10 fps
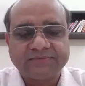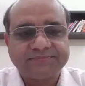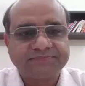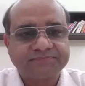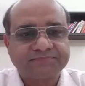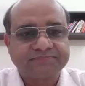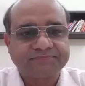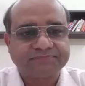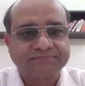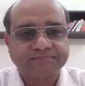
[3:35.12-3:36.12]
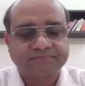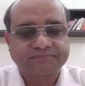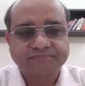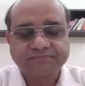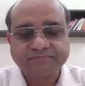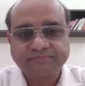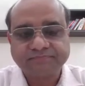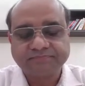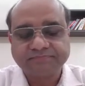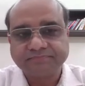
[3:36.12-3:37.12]

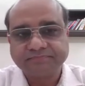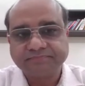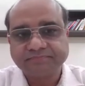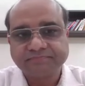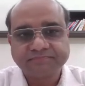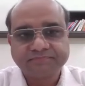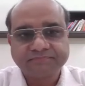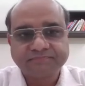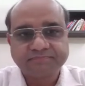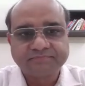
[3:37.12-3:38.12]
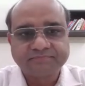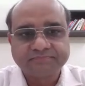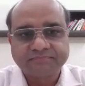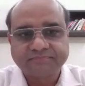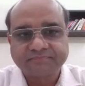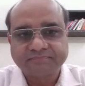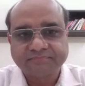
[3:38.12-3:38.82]
The person shown says nothing.